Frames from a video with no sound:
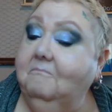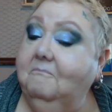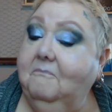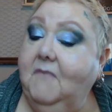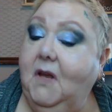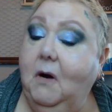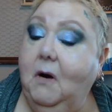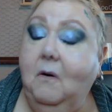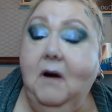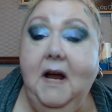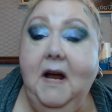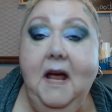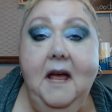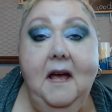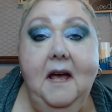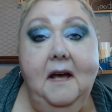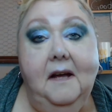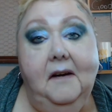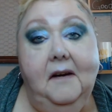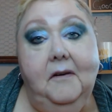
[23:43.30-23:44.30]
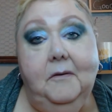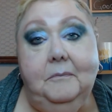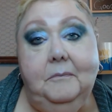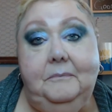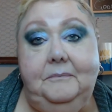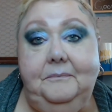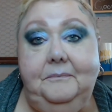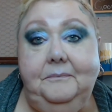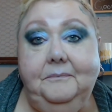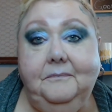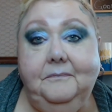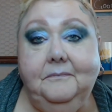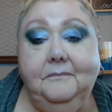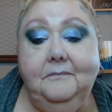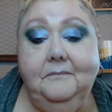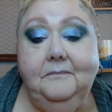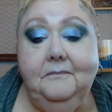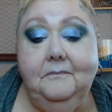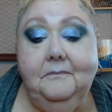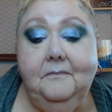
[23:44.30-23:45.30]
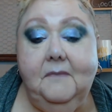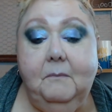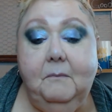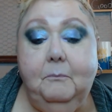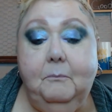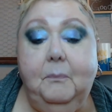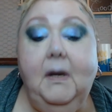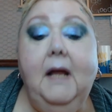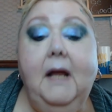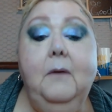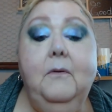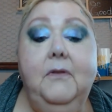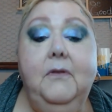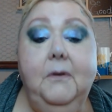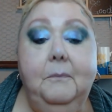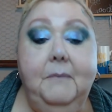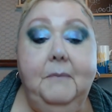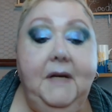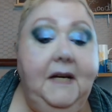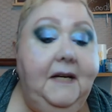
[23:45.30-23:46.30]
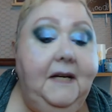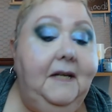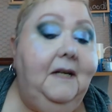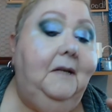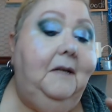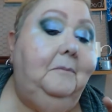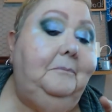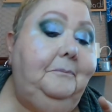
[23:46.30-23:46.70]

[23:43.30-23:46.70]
Go ahead. Play with your makeup.